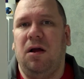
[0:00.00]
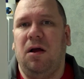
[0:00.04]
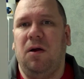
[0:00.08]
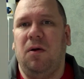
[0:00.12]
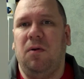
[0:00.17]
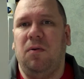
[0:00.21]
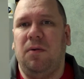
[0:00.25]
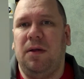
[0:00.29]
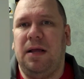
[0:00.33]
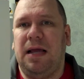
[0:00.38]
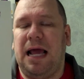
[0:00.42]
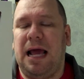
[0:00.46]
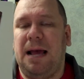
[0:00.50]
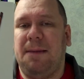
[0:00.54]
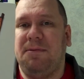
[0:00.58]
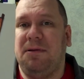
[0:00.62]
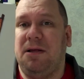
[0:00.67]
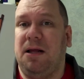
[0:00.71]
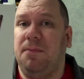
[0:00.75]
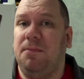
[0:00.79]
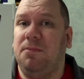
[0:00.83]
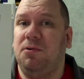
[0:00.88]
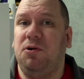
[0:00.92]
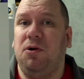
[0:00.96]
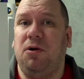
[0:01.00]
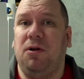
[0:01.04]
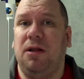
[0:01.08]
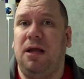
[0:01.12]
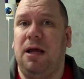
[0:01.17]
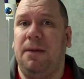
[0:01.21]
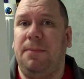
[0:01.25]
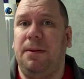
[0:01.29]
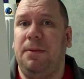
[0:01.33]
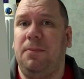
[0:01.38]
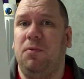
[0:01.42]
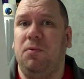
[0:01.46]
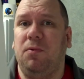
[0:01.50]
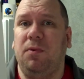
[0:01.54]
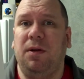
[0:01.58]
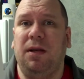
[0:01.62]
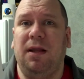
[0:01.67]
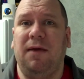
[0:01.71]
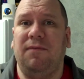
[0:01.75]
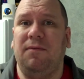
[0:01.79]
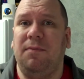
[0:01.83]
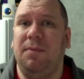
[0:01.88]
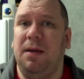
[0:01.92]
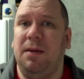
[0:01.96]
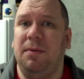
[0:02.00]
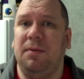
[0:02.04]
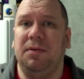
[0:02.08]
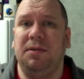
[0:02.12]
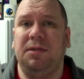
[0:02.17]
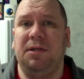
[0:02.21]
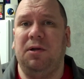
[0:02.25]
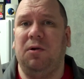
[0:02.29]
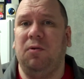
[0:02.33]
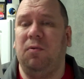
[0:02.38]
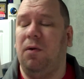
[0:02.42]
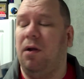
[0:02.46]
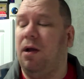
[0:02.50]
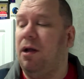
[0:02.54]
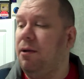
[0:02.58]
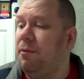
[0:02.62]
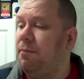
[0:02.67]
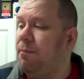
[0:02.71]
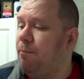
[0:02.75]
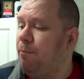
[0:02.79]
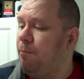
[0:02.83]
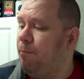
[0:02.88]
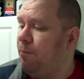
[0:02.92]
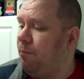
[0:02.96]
only apps. I'm sure a lot of people would love to be able to still run.